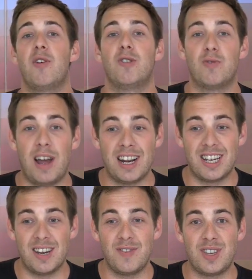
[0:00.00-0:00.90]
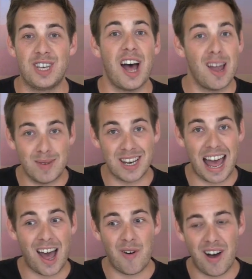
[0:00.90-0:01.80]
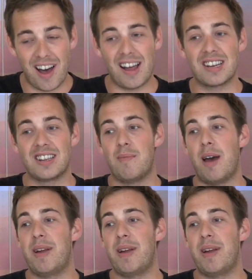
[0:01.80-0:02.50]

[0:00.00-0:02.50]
older relatives, the time is now. Ask them.